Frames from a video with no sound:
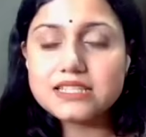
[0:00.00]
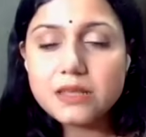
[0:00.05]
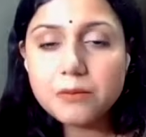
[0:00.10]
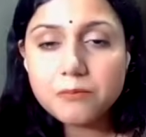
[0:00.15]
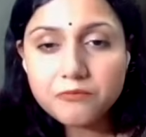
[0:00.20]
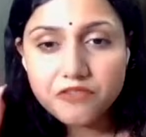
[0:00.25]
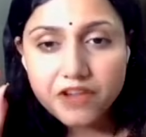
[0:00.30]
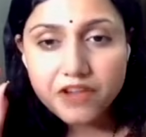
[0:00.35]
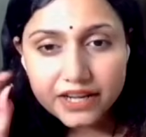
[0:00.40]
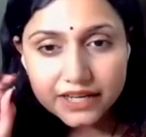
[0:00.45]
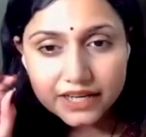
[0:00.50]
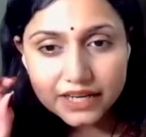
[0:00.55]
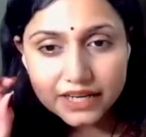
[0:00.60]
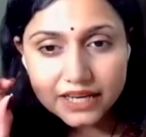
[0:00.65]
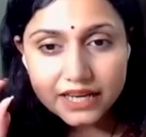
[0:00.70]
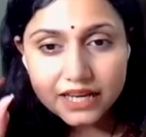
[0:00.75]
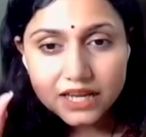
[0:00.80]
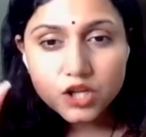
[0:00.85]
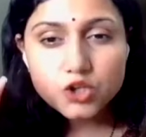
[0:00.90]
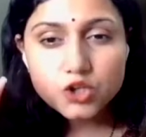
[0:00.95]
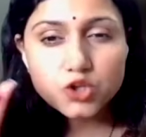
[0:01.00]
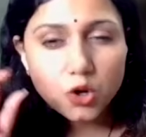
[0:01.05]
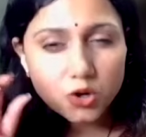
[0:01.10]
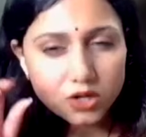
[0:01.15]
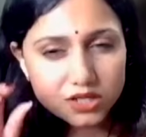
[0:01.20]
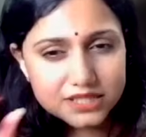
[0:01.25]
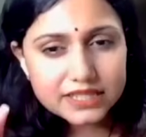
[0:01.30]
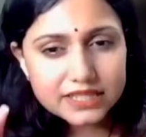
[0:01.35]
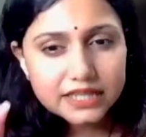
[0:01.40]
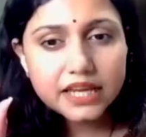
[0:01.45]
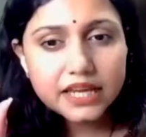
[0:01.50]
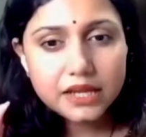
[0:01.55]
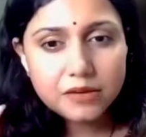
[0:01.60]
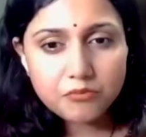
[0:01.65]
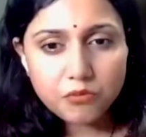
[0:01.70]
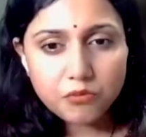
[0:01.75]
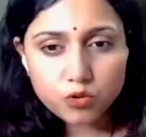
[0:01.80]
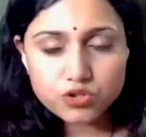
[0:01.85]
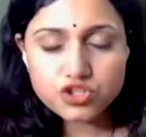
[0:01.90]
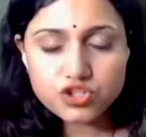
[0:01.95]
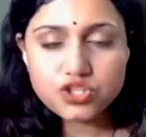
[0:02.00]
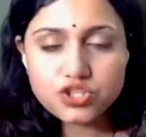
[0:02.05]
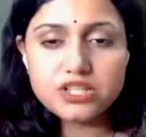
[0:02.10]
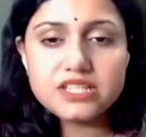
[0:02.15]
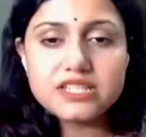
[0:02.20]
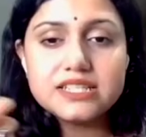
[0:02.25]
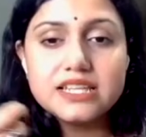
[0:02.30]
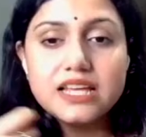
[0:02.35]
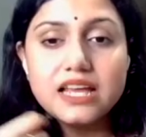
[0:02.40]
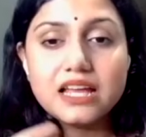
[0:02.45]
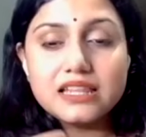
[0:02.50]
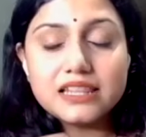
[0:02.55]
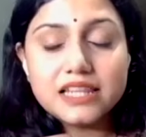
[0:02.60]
some very toxic emotions